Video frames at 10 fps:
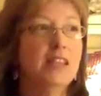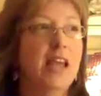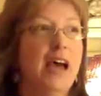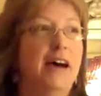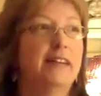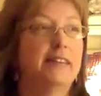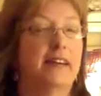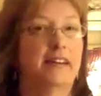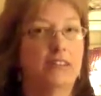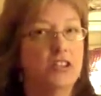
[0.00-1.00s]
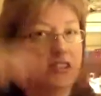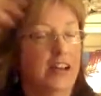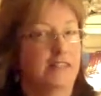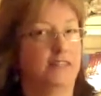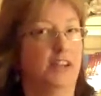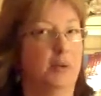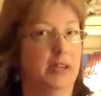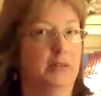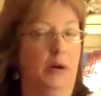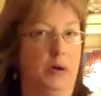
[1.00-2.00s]
And she's got
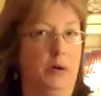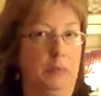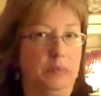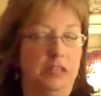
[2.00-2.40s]
flowing robes,